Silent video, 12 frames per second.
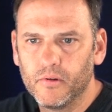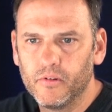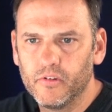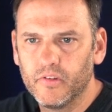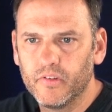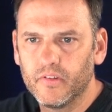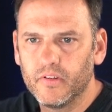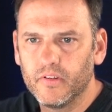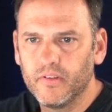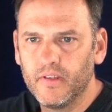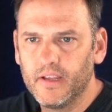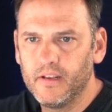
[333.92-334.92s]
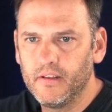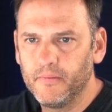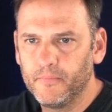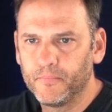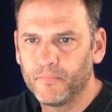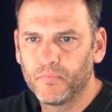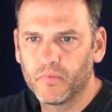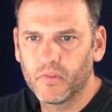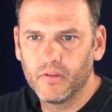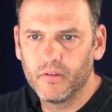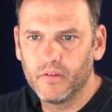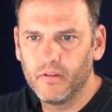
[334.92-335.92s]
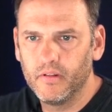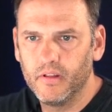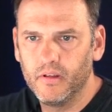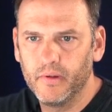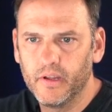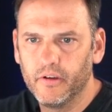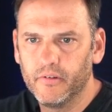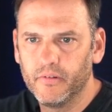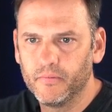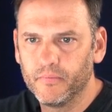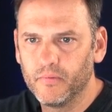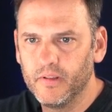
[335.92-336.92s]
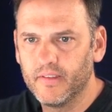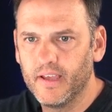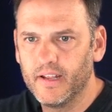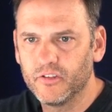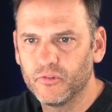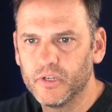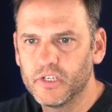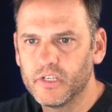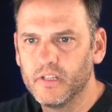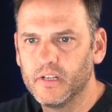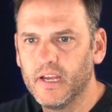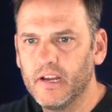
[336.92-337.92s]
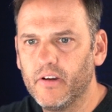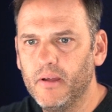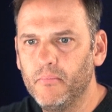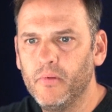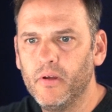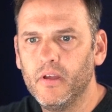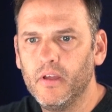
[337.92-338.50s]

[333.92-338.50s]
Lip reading: Just a second. There we go. Let's add a switch to the diagram.